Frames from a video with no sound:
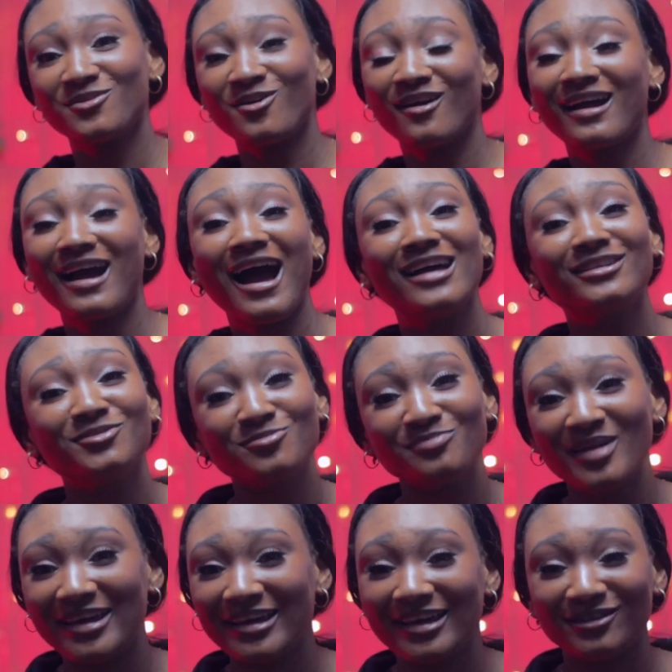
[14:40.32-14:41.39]
for your candle
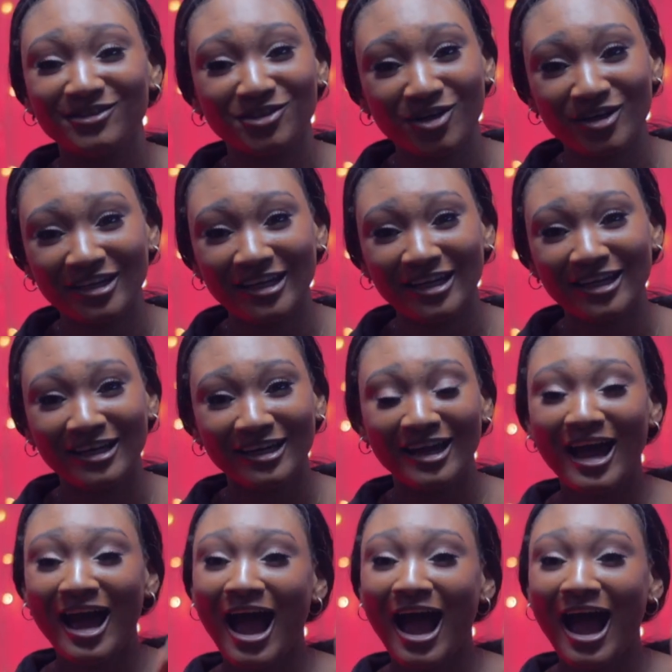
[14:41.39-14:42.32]
making journey.